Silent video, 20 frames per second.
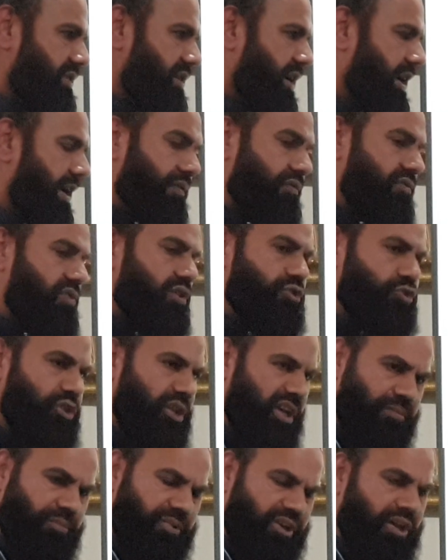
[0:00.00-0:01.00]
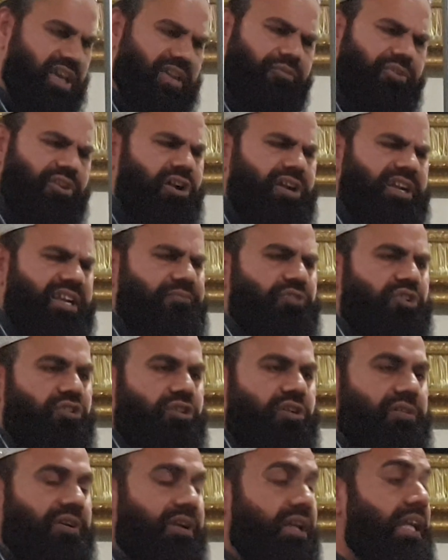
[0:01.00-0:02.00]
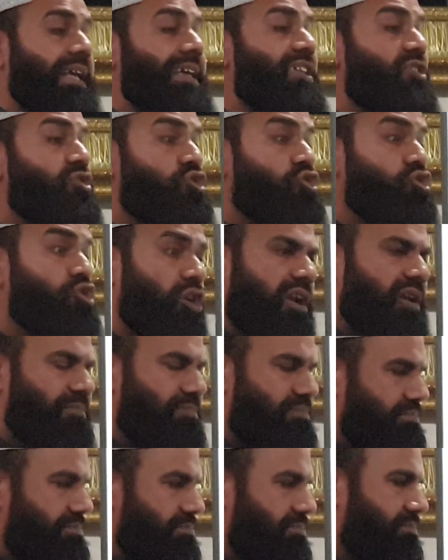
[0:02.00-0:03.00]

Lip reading: If zalamna, even not even wrong, zulm.